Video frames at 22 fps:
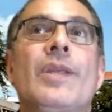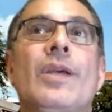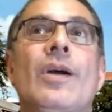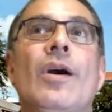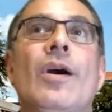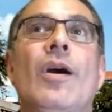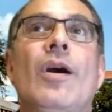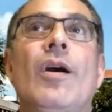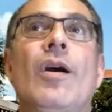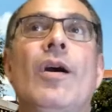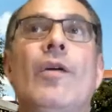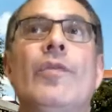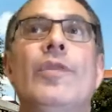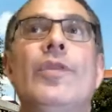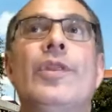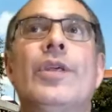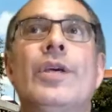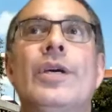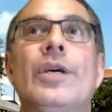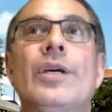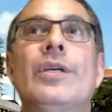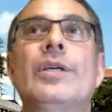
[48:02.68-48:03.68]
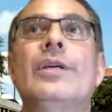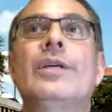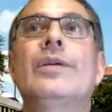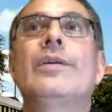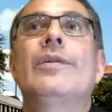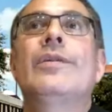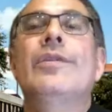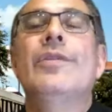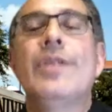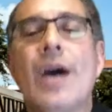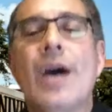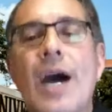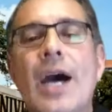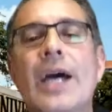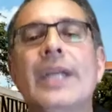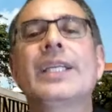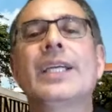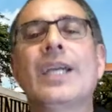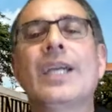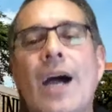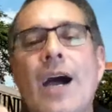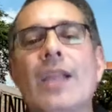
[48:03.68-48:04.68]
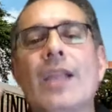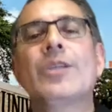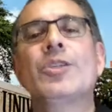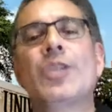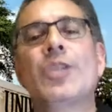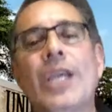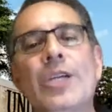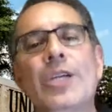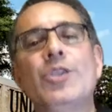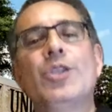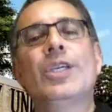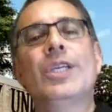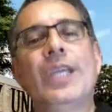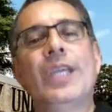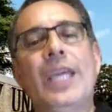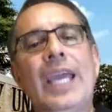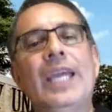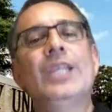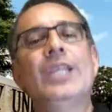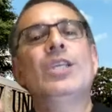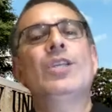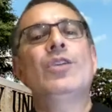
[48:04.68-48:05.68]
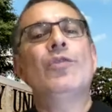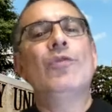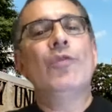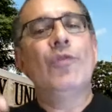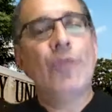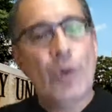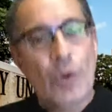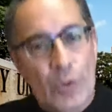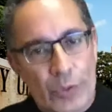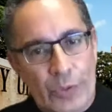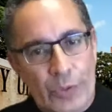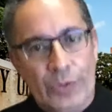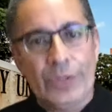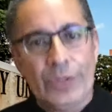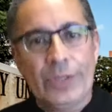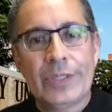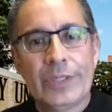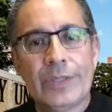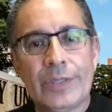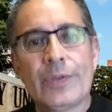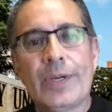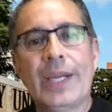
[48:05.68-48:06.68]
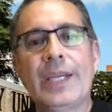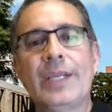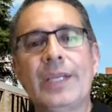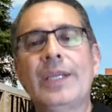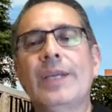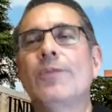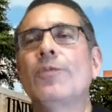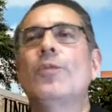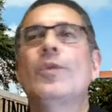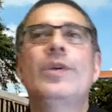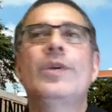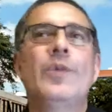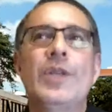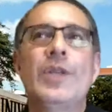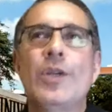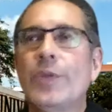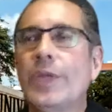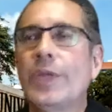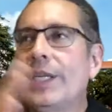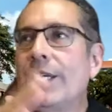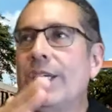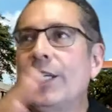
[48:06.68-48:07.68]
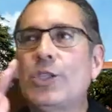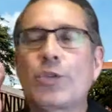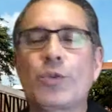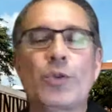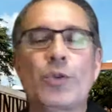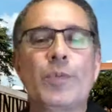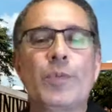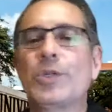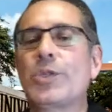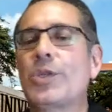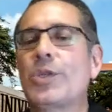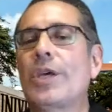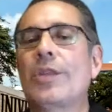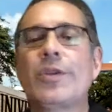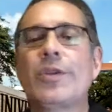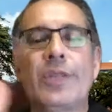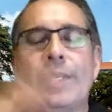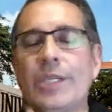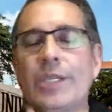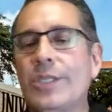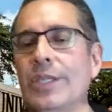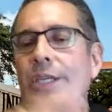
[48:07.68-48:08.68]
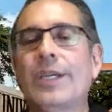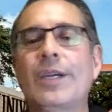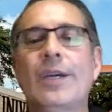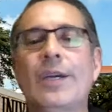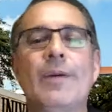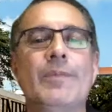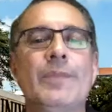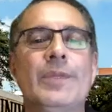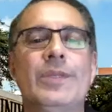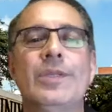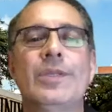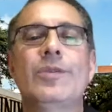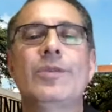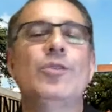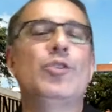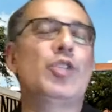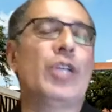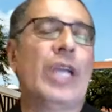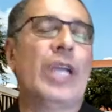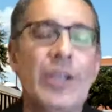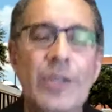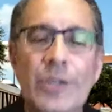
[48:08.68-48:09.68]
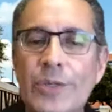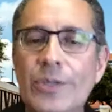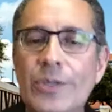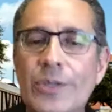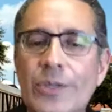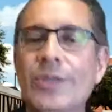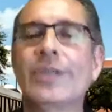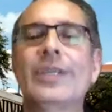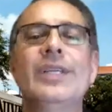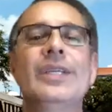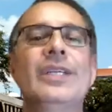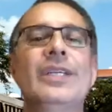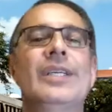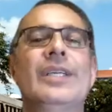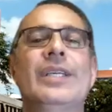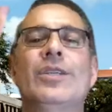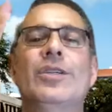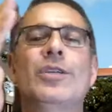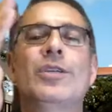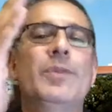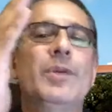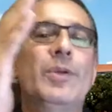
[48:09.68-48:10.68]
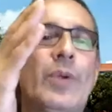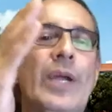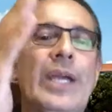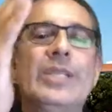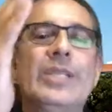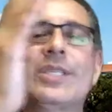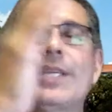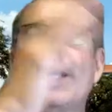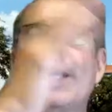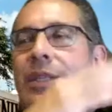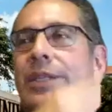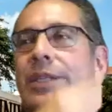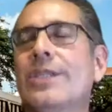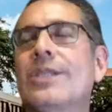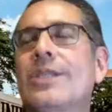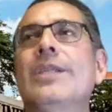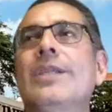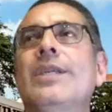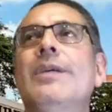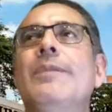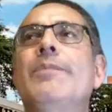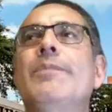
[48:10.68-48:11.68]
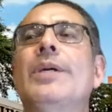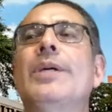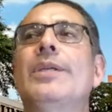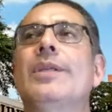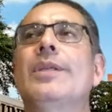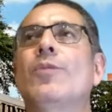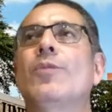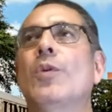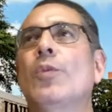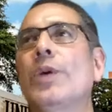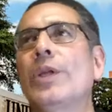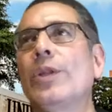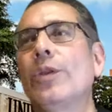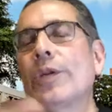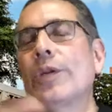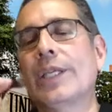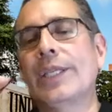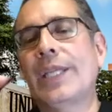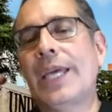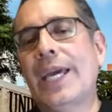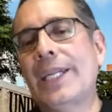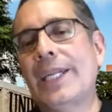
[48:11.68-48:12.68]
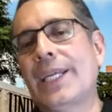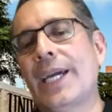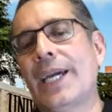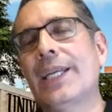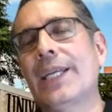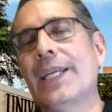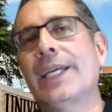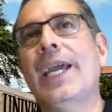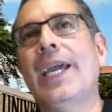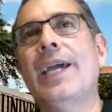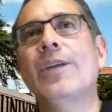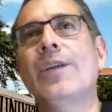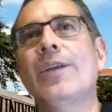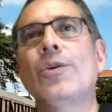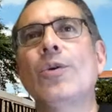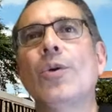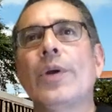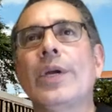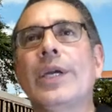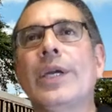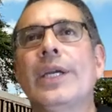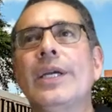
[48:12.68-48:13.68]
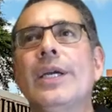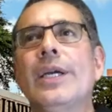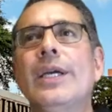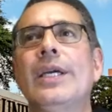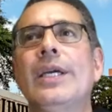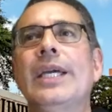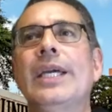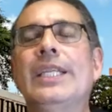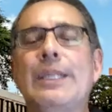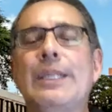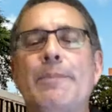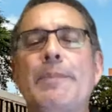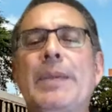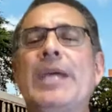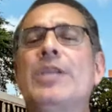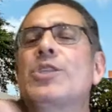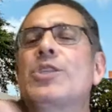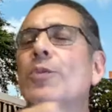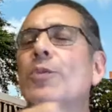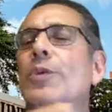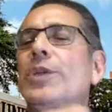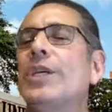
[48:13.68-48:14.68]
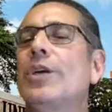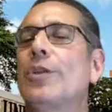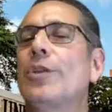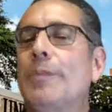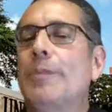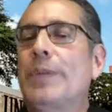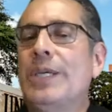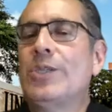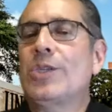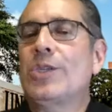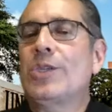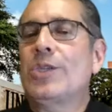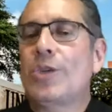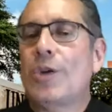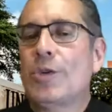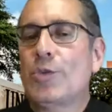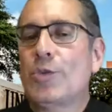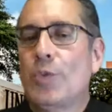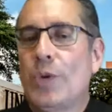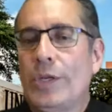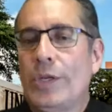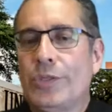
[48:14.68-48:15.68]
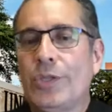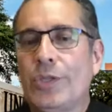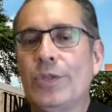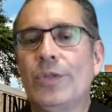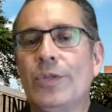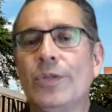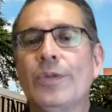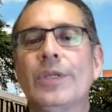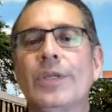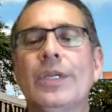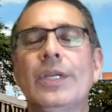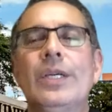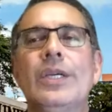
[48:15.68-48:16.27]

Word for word: on um, the non college educated voter, right? And we, we know that each group, there's other things that come in gender, it could be race, ethnicity, but when we look at that kind of category, it depends on what the other pieces are as well, too.